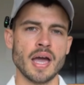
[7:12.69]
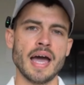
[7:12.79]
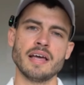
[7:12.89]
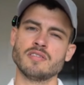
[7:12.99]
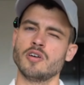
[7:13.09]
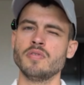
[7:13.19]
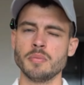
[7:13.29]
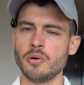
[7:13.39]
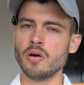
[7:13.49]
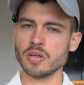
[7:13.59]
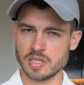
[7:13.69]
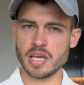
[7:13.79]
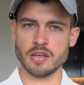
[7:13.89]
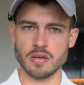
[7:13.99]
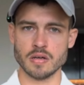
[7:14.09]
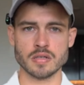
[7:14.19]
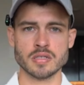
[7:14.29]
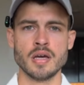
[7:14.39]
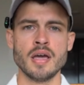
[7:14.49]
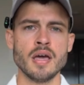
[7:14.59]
As over the past 10 years,